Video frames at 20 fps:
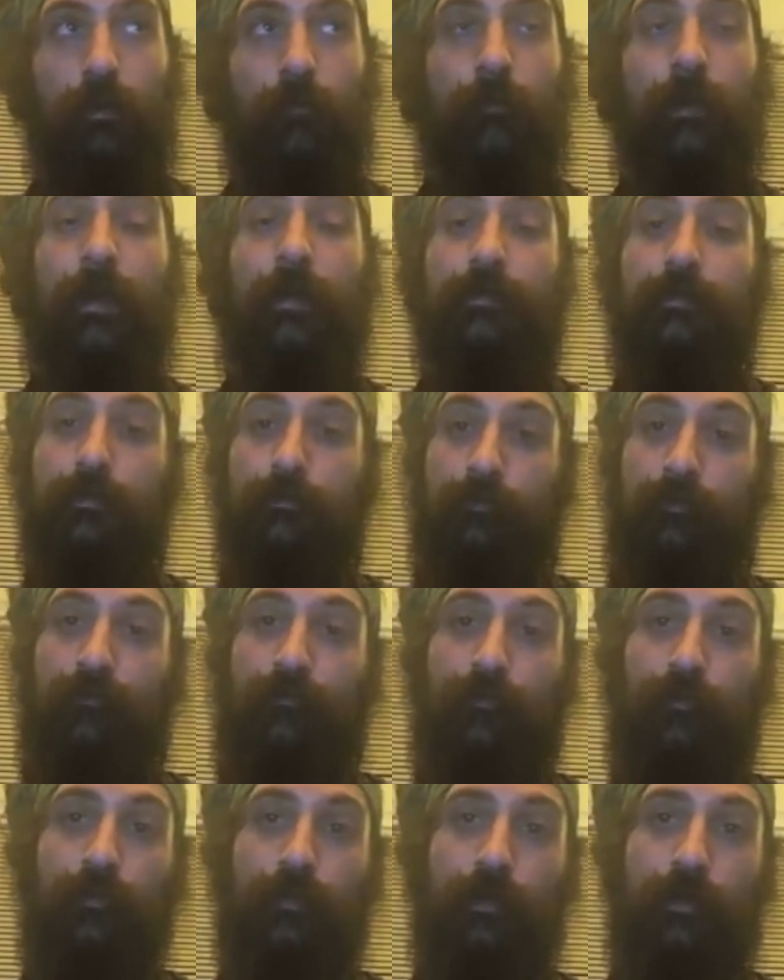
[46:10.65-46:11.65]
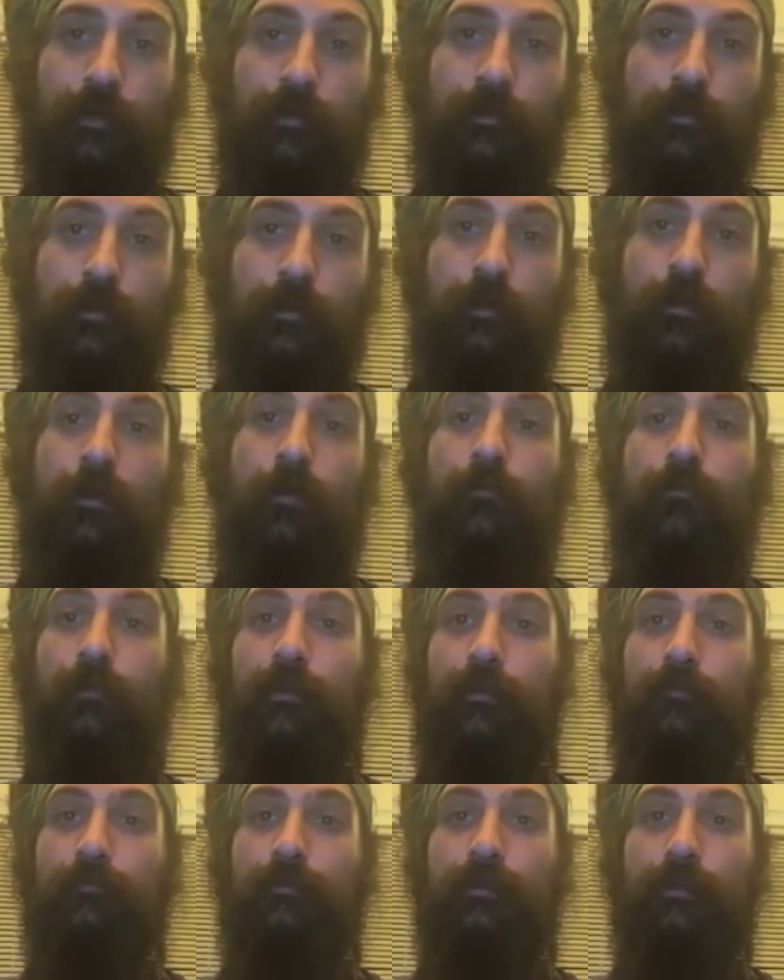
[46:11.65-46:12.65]
Actually, before that, hopefully
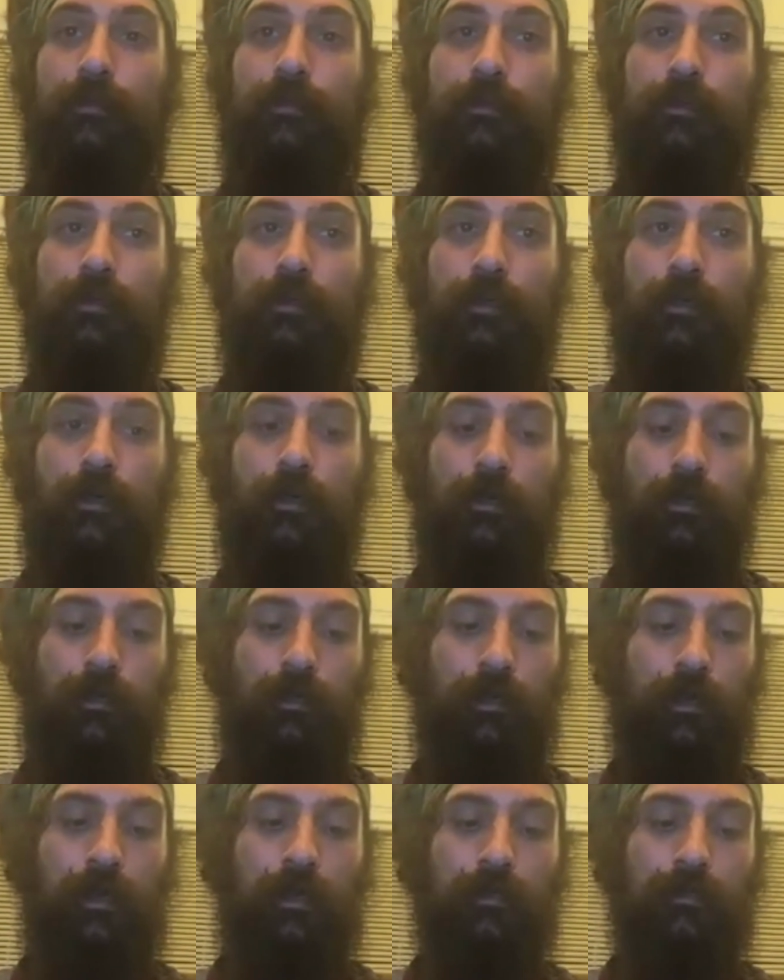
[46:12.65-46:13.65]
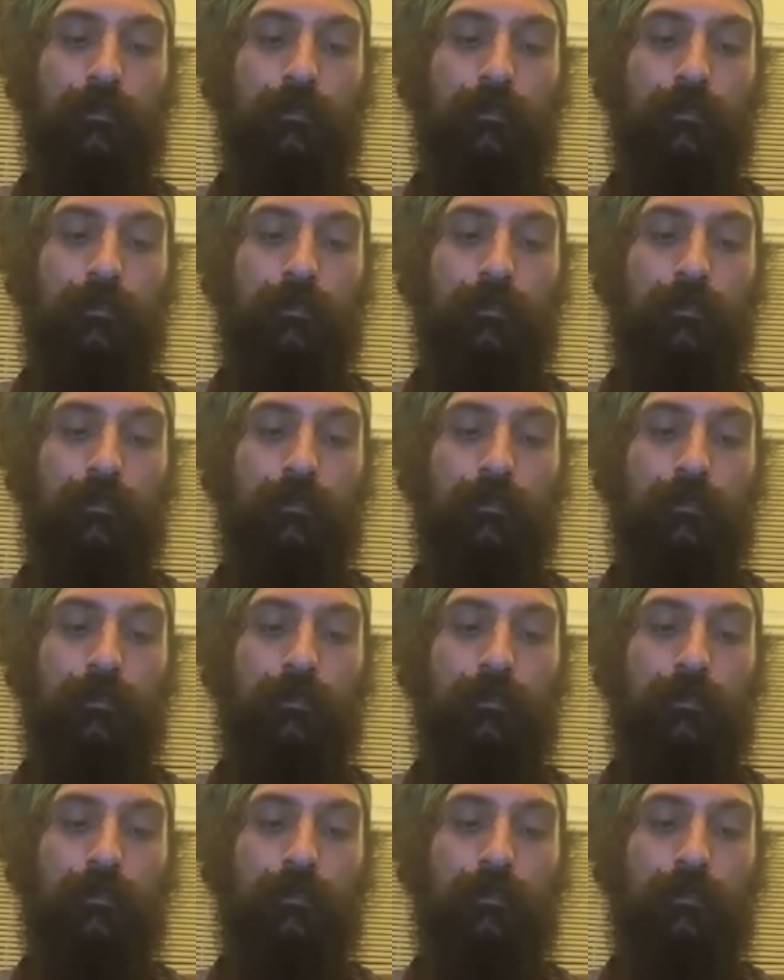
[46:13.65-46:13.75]
I'm teaching a class